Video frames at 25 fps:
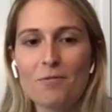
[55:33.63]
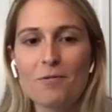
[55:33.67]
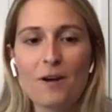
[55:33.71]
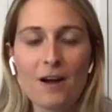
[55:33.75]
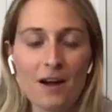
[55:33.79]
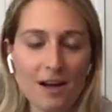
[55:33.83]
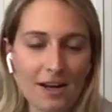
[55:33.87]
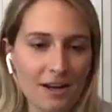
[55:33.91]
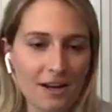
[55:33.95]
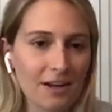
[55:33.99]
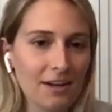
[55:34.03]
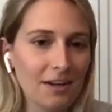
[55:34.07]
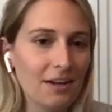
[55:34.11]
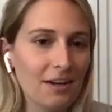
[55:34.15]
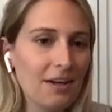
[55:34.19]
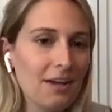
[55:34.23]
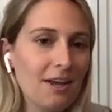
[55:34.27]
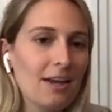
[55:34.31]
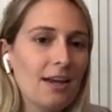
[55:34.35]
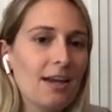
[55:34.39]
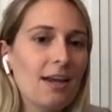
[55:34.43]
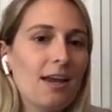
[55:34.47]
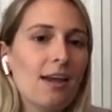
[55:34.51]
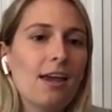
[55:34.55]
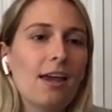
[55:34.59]
fun.
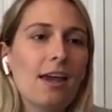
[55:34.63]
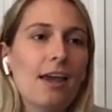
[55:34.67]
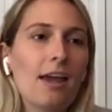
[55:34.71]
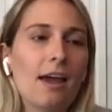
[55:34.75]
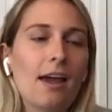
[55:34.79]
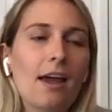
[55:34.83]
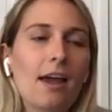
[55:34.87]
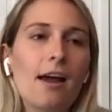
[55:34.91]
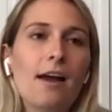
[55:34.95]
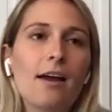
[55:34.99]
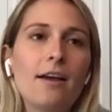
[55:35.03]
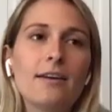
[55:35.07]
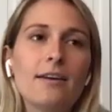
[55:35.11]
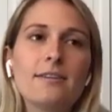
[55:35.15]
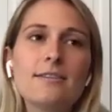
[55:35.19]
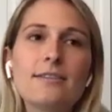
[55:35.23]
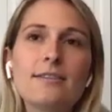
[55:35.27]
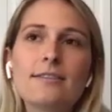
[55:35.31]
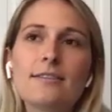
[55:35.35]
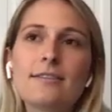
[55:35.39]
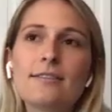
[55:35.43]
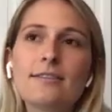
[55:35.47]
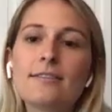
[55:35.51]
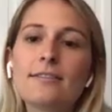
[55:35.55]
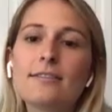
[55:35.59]

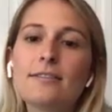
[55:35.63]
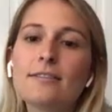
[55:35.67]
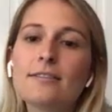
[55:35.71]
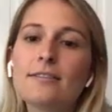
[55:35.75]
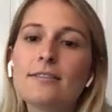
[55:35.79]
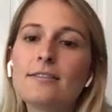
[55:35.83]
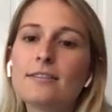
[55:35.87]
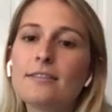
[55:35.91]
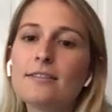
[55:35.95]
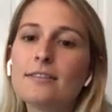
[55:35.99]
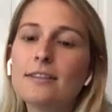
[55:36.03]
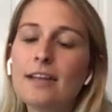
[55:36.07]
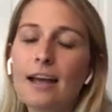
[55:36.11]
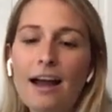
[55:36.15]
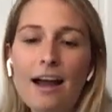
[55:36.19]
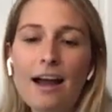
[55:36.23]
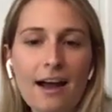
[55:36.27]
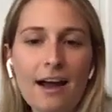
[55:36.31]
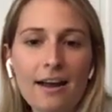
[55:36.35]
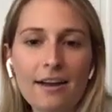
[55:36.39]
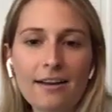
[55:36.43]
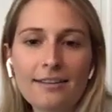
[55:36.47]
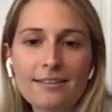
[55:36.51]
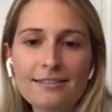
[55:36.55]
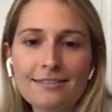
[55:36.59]
And yeah.